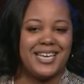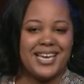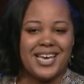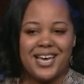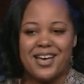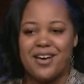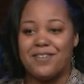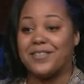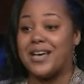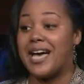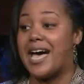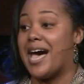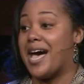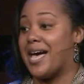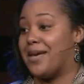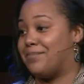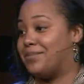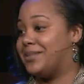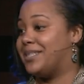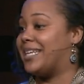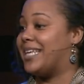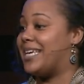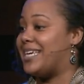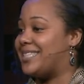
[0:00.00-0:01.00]
of a hot
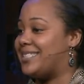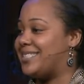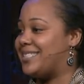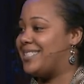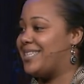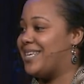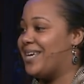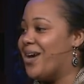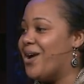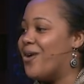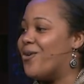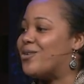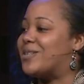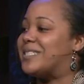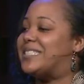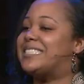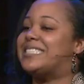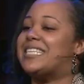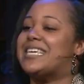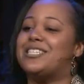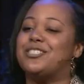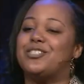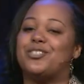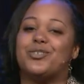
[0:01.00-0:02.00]
plate or
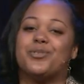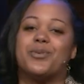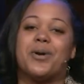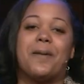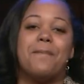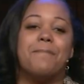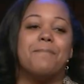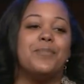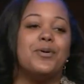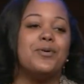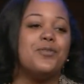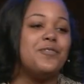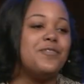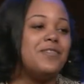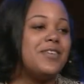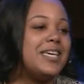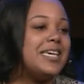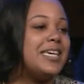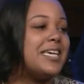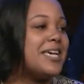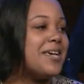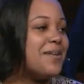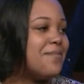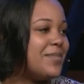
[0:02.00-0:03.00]
send you a moving
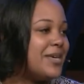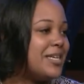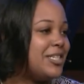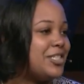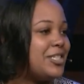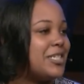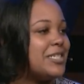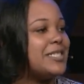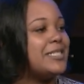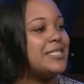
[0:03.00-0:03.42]
image